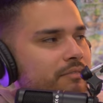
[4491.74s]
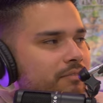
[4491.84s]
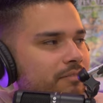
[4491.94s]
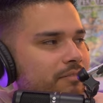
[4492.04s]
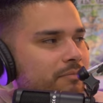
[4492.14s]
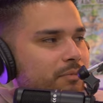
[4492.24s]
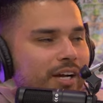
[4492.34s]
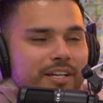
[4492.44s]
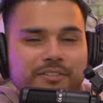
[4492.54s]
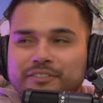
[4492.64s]
No.
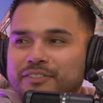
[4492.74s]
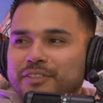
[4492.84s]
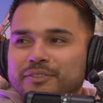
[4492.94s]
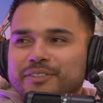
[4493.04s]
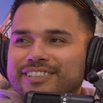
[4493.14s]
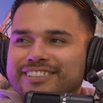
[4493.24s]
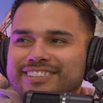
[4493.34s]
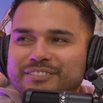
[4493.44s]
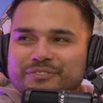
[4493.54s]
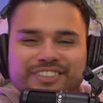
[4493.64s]
but I don't even know
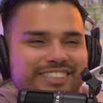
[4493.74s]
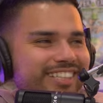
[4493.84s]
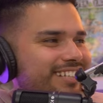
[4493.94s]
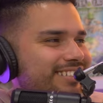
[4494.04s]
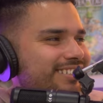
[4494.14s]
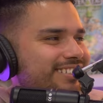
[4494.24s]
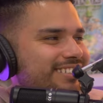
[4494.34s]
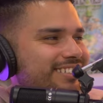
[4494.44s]
what the fuck that is.